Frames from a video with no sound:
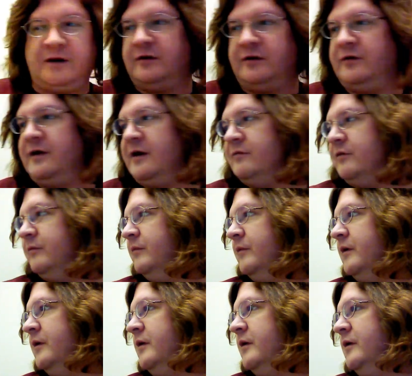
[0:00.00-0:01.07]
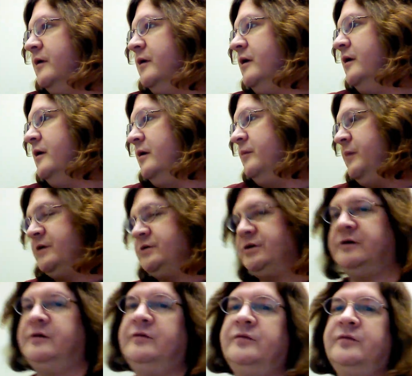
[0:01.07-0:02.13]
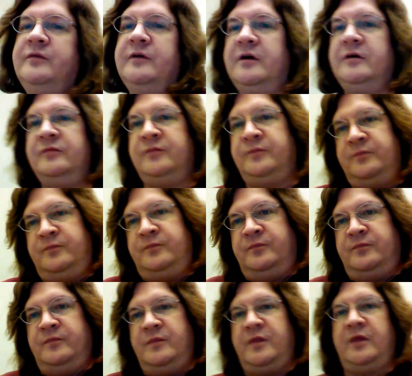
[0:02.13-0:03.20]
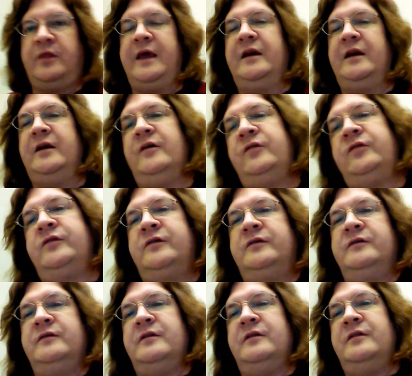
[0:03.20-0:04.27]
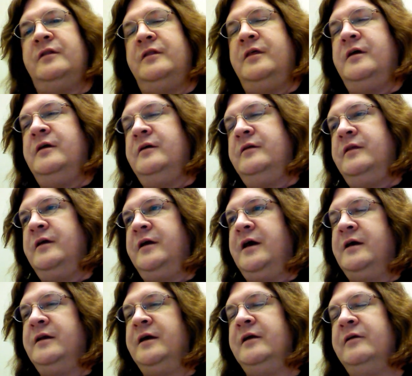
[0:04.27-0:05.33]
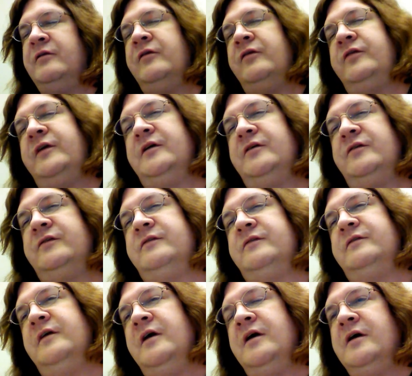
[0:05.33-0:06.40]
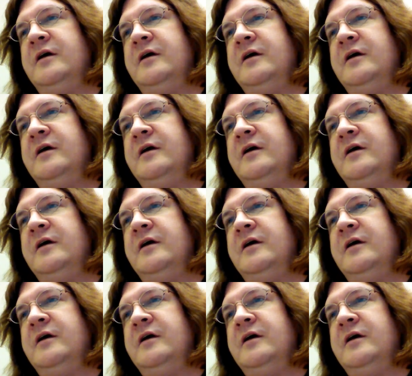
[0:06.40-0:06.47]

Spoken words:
and I don't have a picture of the latest, the ending of the series,